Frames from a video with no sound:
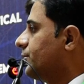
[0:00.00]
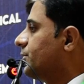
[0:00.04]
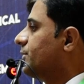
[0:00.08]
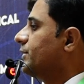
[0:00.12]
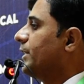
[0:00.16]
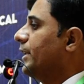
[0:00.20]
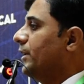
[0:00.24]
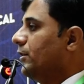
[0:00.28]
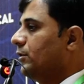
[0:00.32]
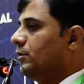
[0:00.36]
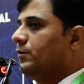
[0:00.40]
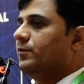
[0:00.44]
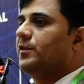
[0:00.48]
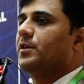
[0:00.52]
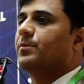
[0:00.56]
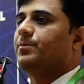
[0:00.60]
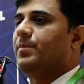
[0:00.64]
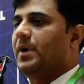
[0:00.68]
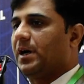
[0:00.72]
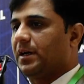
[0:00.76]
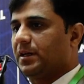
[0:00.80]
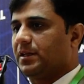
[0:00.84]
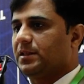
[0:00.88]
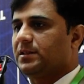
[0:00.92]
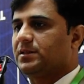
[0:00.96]
think of the
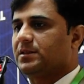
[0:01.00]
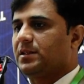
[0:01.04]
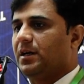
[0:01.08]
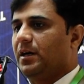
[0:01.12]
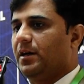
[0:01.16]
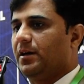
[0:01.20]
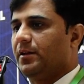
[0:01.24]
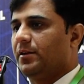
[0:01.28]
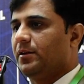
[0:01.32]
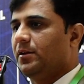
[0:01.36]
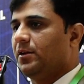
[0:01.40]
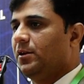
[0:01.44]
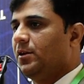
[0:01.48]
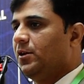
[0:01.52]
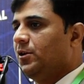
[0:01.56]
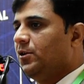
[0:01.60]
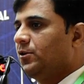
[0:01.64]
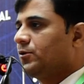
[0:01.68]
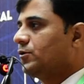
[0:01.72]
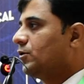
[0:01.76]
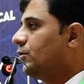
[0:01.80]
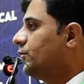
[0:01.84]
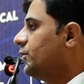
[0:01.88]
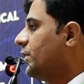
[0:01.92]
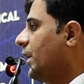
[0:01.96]
Pakistan,
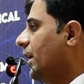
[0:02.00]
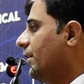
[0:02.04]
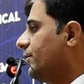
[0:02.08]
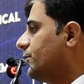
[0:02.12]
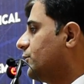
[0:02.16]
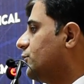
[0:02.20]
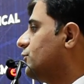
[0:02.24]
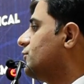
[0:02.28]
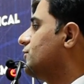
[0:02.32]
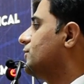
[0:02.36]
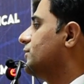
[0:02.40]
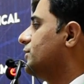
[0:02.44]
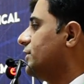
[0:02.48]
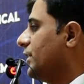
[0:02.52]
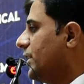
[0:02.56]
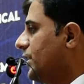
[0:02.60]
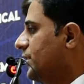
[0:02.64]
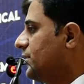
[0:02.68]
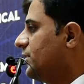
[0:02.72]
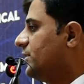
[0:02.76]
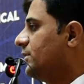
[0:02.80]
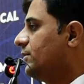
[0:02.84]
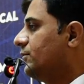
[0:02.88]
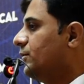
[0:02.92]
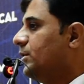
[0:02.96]
so we have to
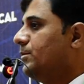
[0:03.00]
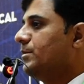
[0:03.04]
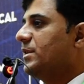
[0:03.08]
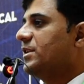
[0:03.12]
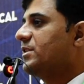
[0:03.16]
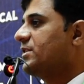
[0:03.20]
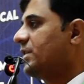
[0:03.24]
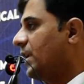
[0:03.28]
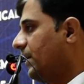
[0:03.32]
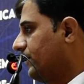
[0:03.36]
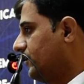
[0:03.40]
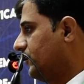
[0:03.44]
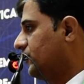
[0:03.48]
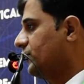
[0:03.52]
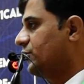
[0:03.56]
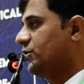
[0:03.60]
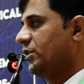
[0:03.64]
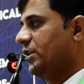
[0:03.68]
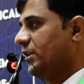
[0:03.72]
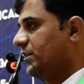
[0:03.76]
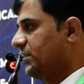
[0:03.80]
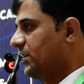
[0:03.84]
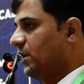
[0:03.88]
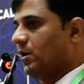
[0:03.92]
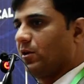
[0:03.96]
change. We must have to
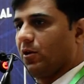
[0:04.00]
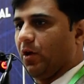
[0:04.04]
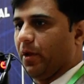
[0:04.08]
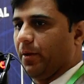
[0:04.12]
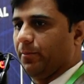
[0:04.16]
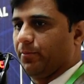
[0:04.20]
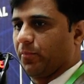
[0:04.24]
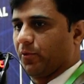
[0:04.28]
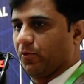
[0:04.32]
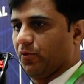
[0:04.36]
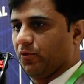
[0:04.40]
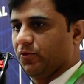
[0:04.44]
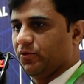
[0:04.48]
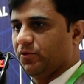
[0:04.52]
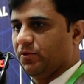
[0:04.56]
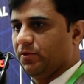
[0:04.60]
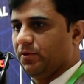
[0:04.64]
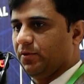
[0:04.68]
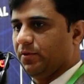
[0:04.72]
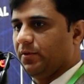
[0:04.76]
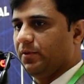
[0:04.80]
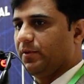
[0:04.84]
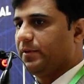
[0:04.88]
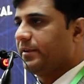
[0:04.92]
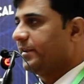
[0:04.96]
change our approach.
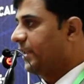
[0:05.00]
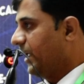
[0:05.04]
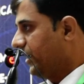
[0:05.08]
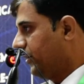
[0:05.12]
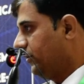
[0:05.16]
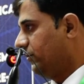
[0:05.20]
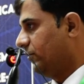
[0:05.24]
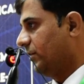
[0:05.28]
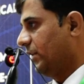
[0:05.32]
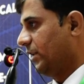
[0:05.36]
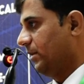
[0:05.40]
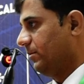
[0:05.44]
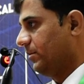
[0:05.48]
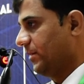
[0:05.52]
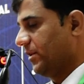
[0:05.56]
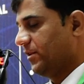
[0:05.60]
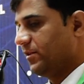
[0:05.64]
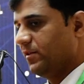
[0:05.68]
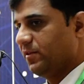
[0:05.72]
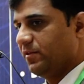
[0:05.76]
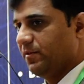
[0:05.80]
Thank you very much.